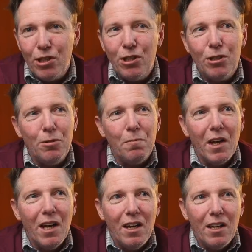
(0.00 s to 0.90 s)
do you
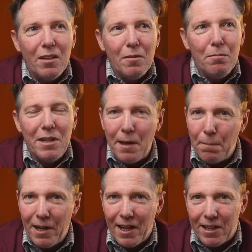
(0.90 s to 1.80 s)

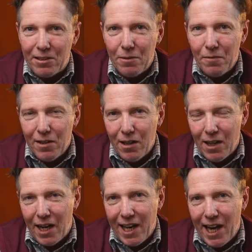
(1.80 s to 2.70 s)
manipulate
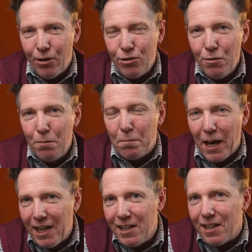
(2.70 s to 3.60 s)
light? How do you
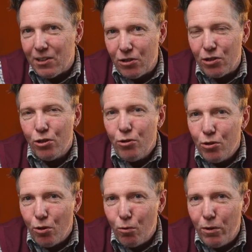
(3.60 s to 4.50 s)
bend it to
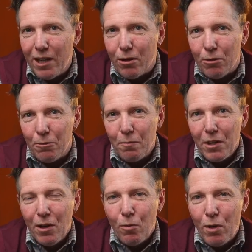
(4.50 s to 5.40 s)
your will
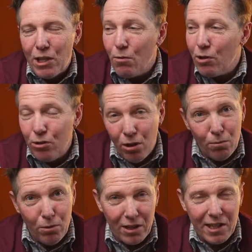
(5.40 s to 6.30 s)
when you are
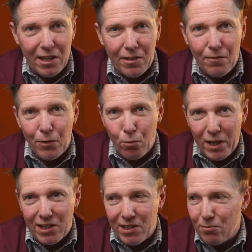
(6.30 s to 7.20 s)
not working
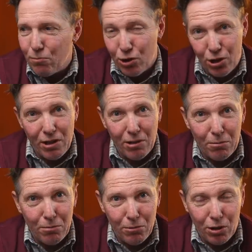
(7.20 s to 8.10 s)
with
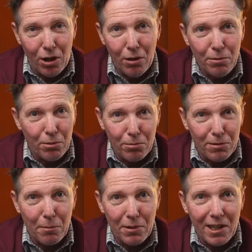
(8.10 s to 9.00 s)
studio strobes or
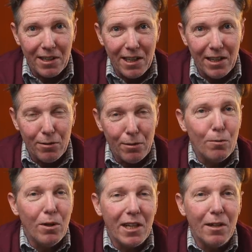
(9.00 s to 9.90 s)
something like that? You're
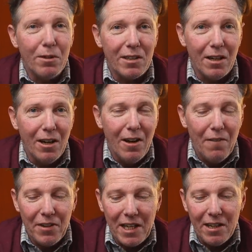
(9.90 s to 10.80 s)
working with
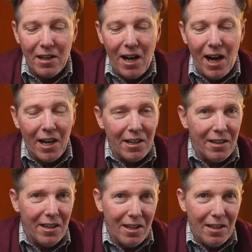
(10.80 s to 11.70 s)
the
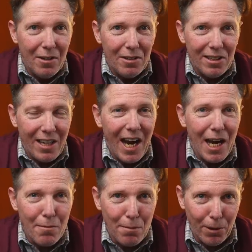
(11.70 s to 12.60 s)

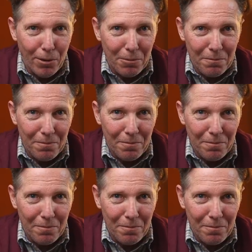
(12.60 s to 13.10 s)
untamable